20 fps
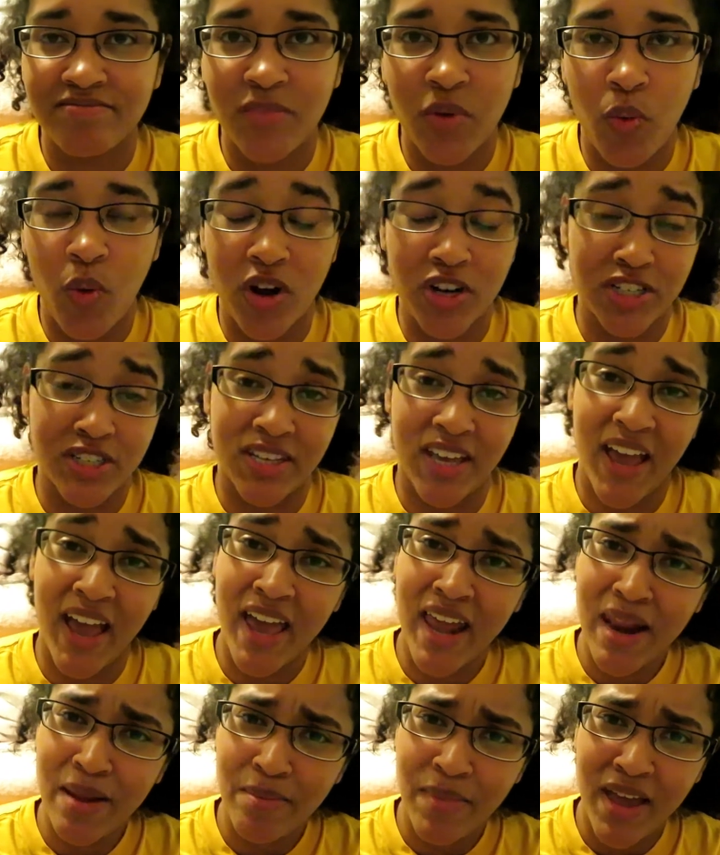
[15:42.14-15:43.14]
watch the
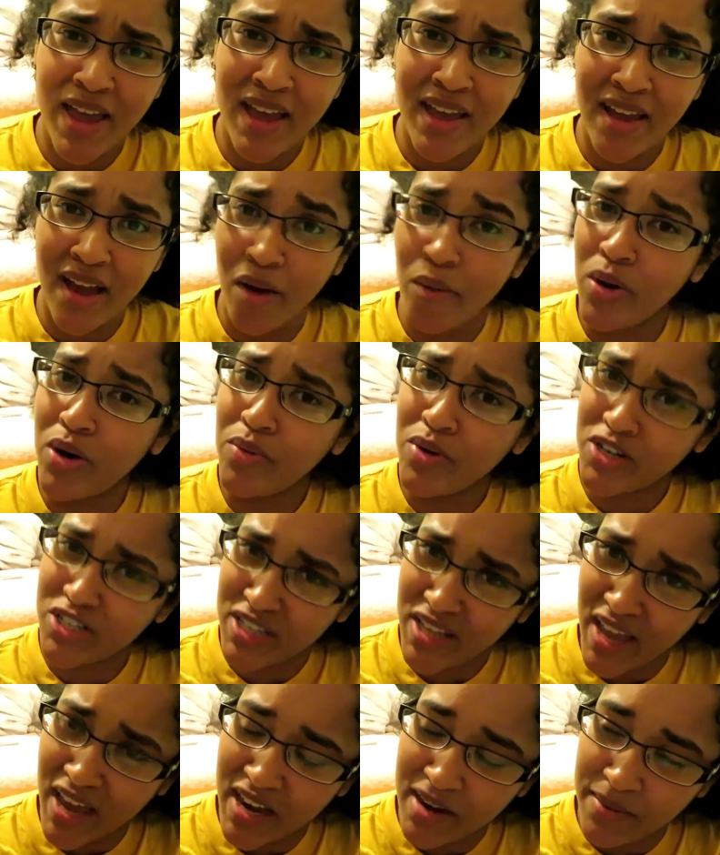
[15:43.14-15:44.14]
anime. I want to watch
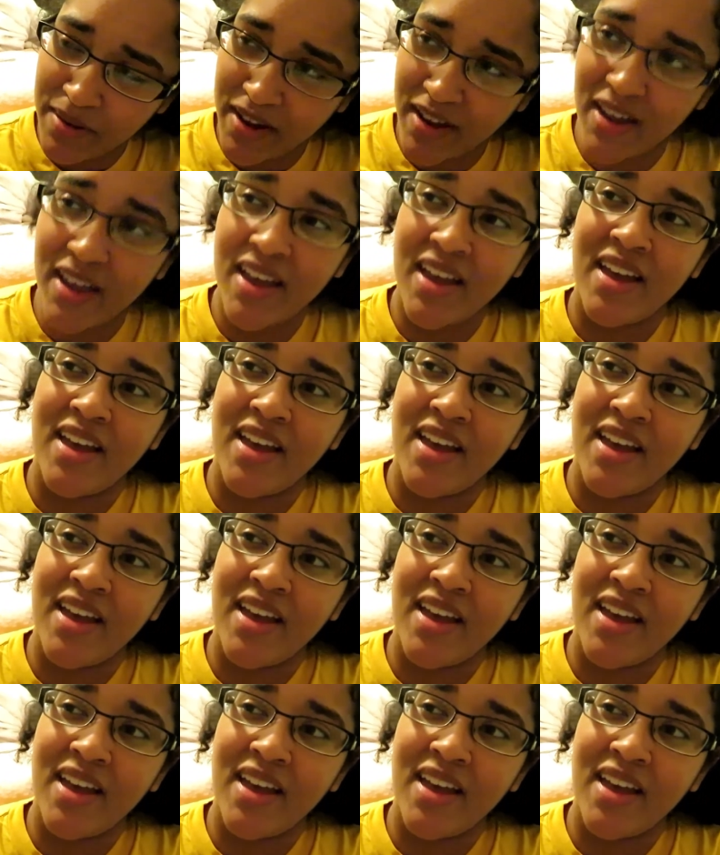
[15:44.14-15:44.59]
the anime.